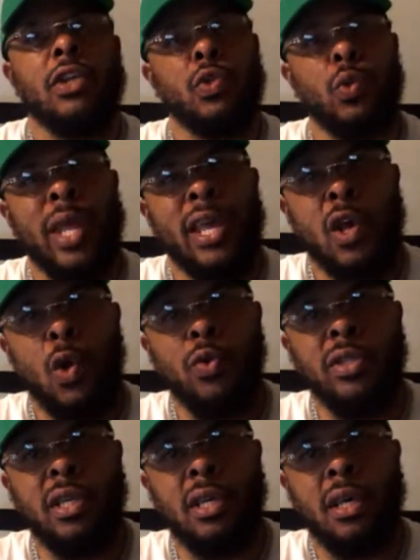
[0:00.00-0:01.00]
Do they go
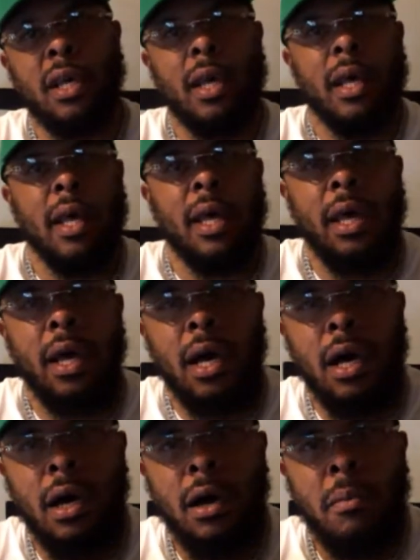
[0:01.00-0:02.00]
to
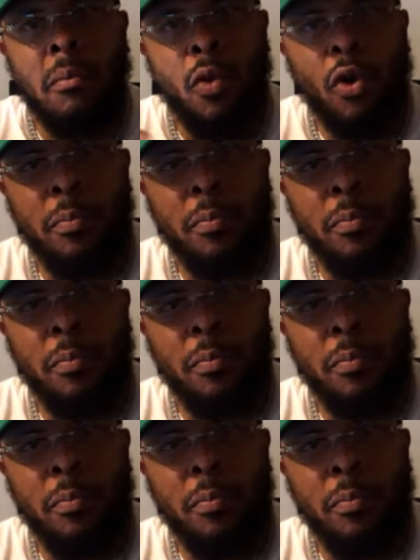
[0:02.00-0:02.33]
more